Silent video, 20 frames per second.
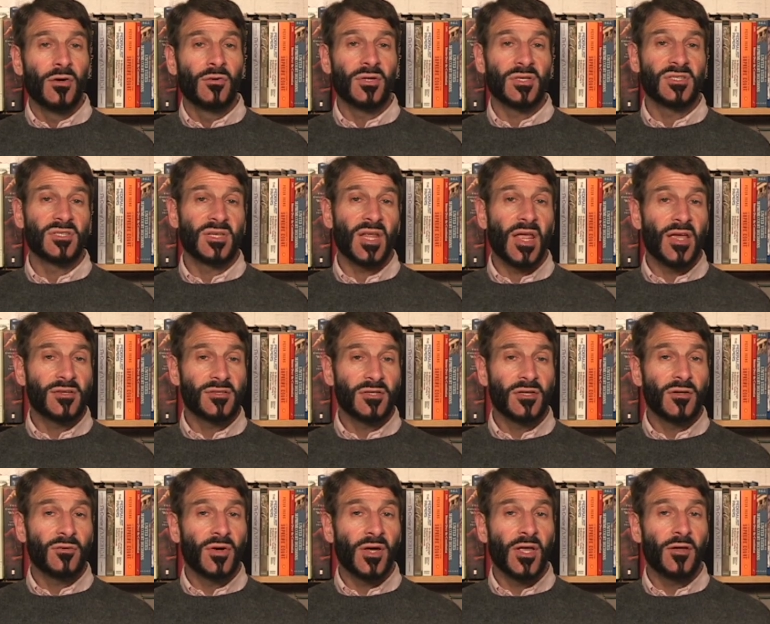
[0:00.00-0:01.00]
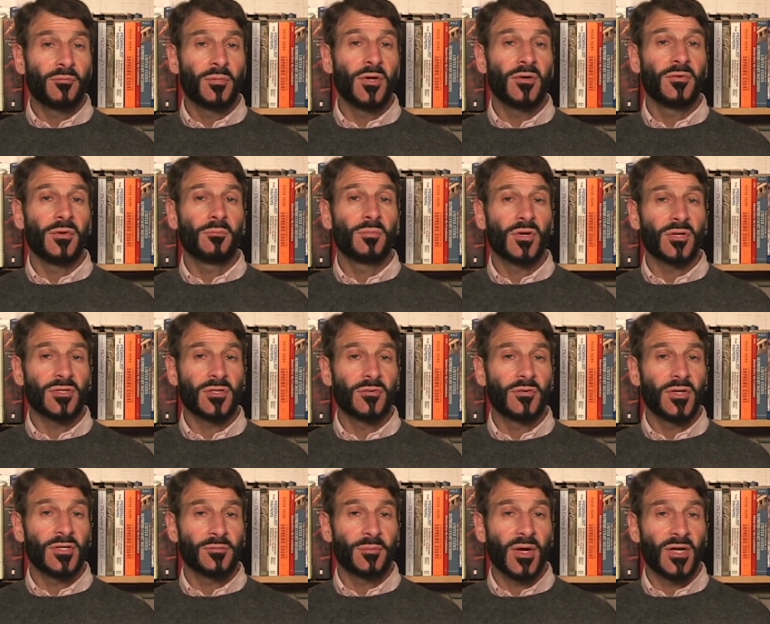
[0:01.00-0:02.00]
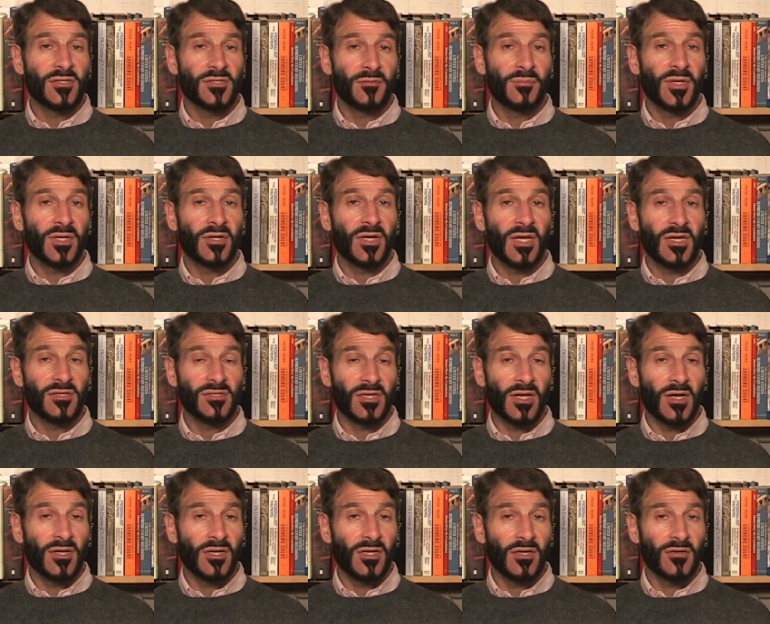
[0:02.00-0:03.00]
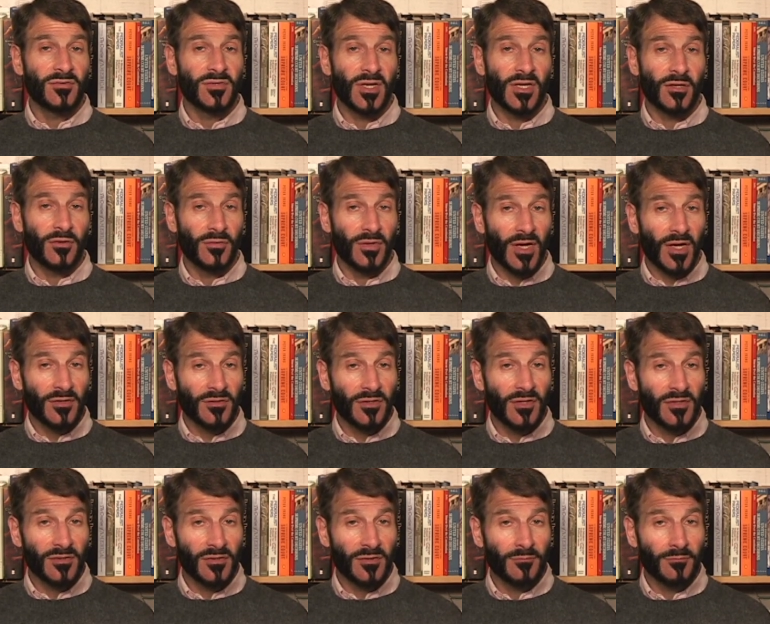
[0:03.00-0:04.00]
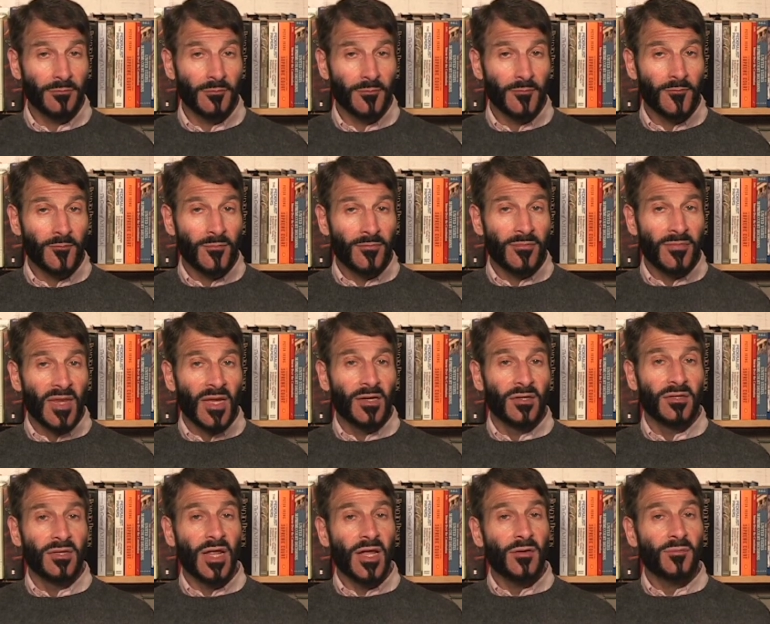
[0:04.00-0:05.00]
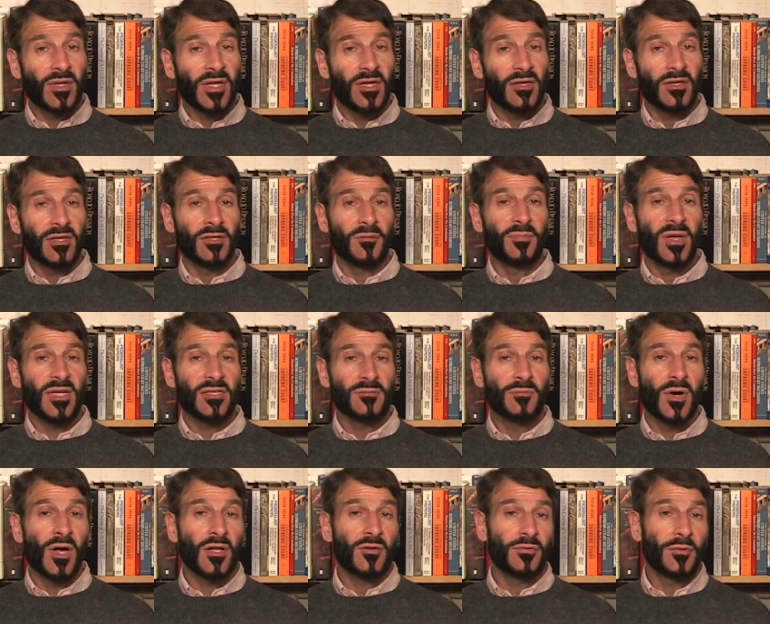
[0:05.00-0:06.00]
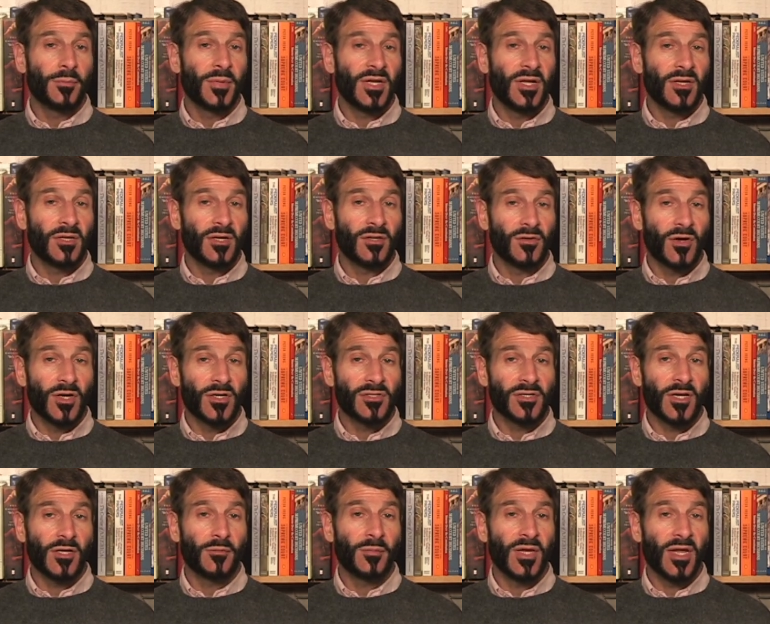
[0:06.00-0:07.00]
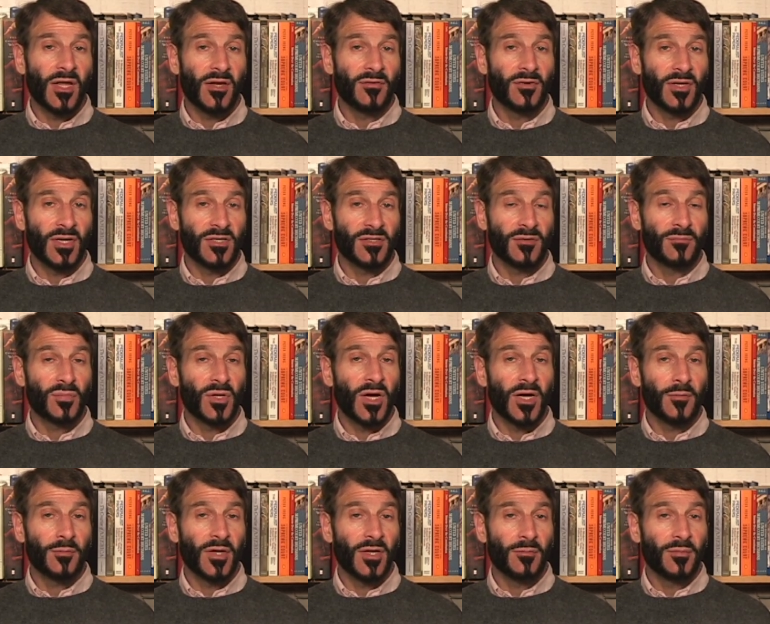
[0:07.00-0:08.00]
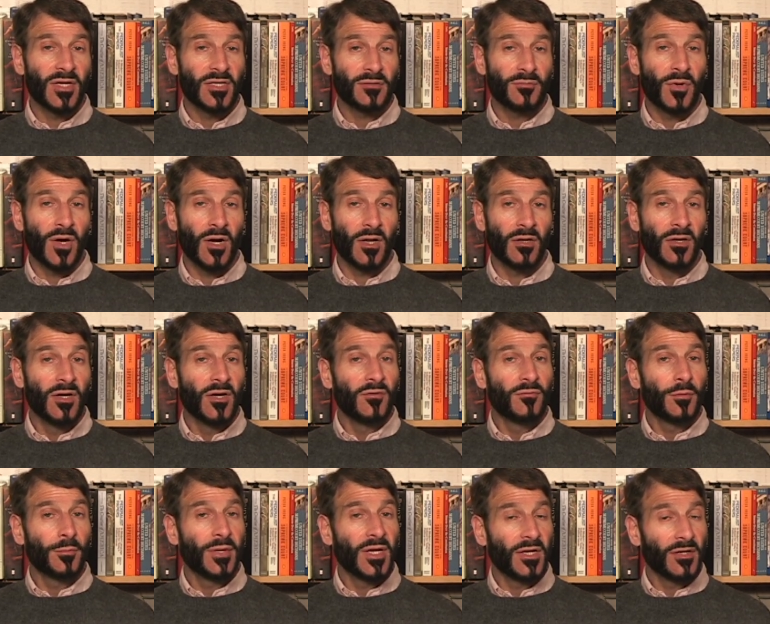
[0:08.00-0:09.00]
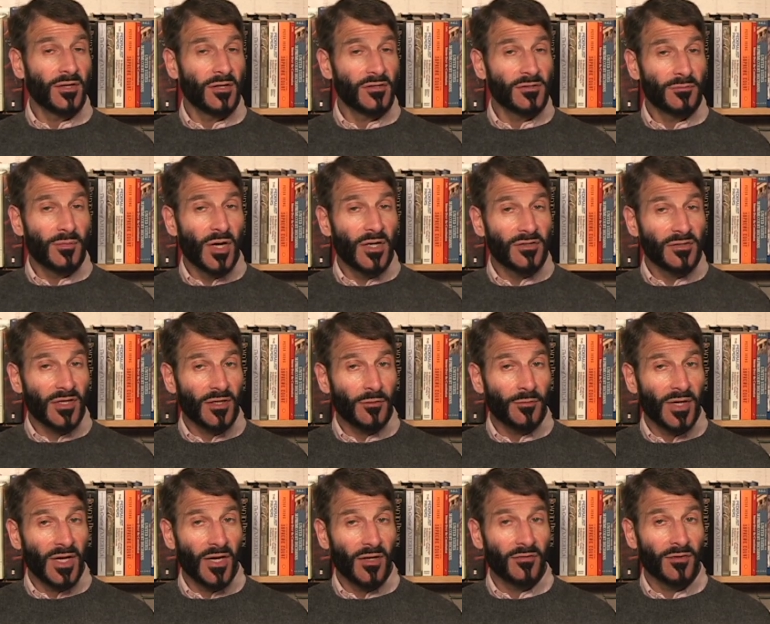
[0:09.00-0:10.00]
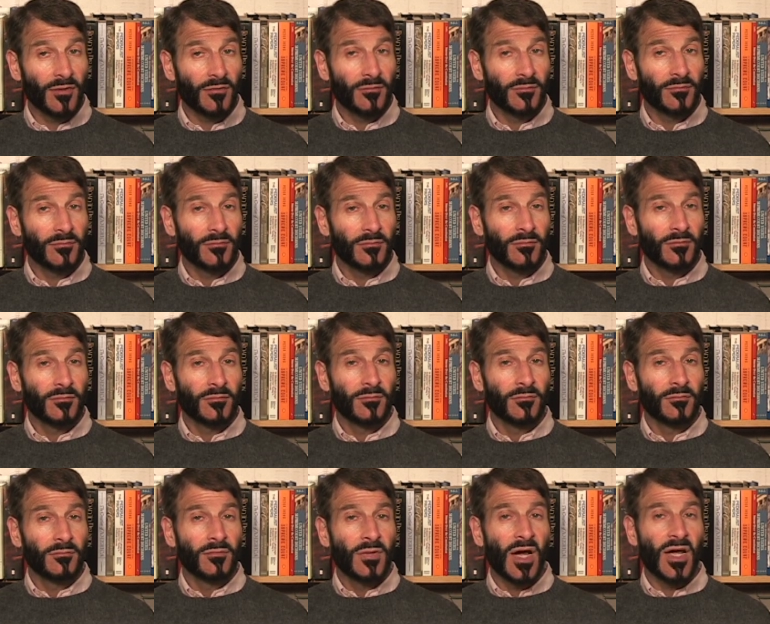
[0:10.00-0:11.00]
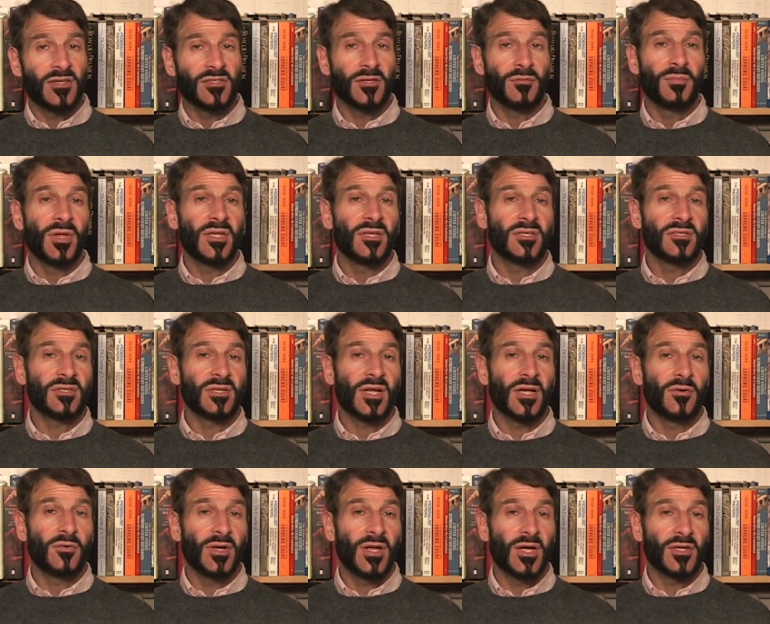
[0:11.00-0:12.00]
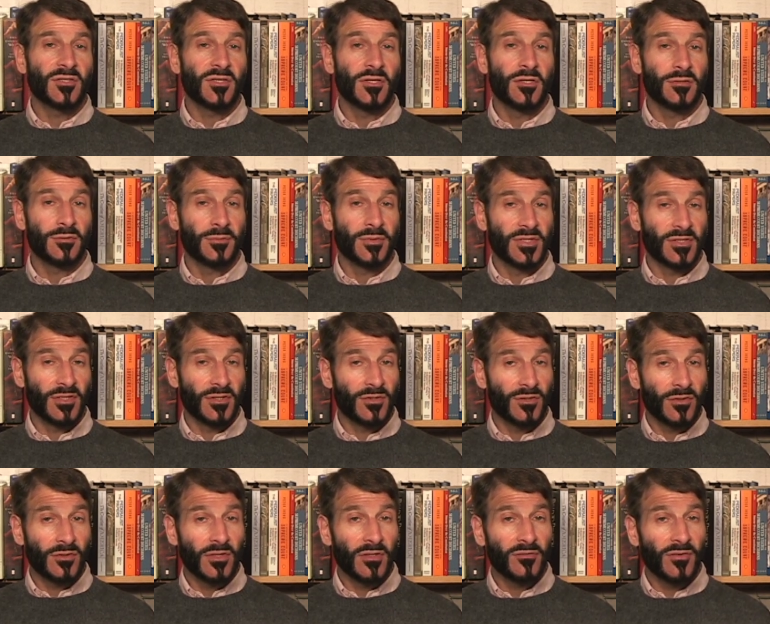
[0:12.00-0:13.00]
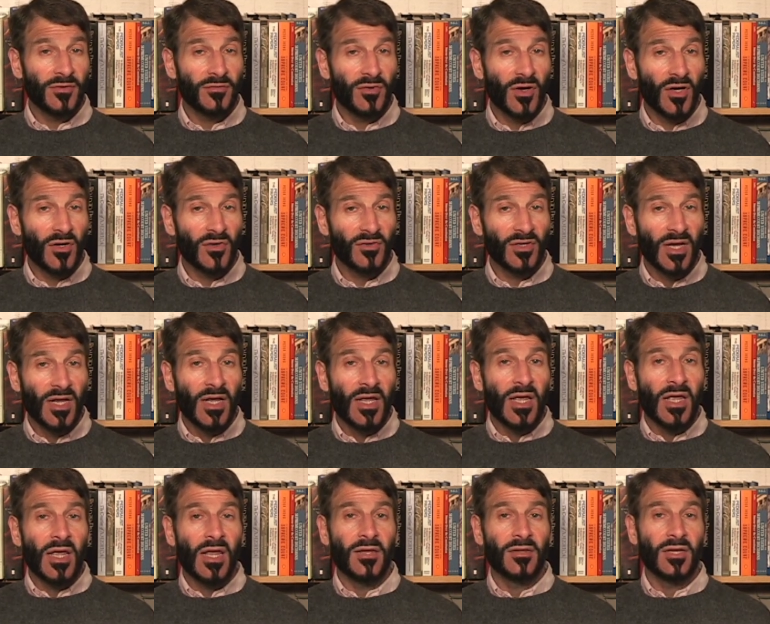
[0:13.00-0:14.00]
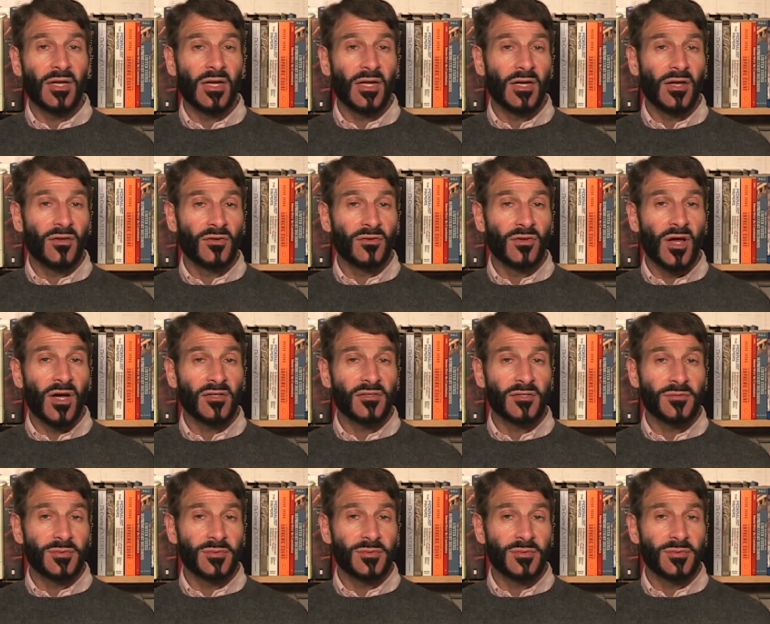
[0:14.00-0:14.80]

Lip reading: What stands in the way of proving personal responsibility is the idea of scale reductionism, namely that the best model for predicting large-scale behavior is implied by the best model for predicting small-scale behavior. I submit that scale reductionism is intuitively false and that it is not